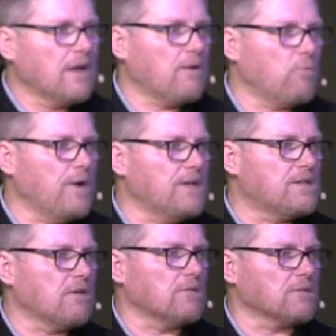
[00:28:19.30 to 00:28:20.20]
and we
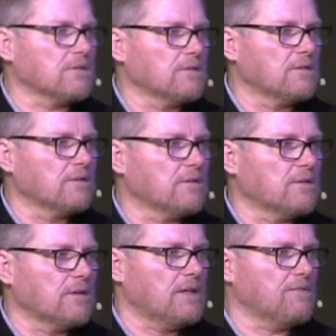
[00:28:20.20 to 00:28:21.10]
don't
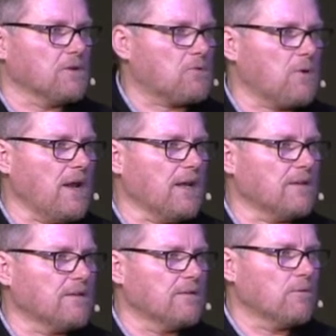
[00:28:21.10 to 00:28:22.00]
give the
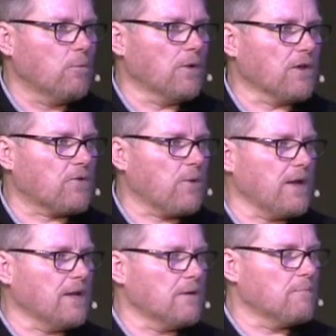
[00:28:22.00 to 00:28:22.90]
credit where the
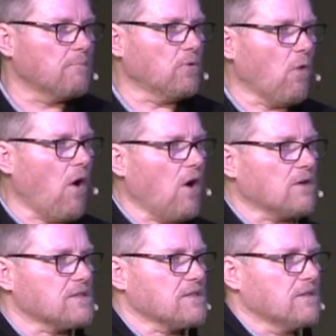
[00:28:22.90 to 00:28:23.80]
credit
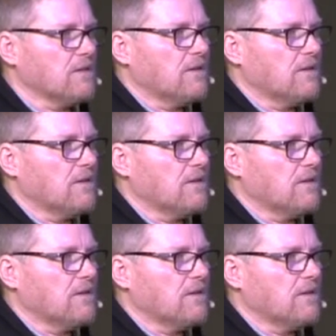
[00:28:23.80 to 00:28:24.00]
belongs.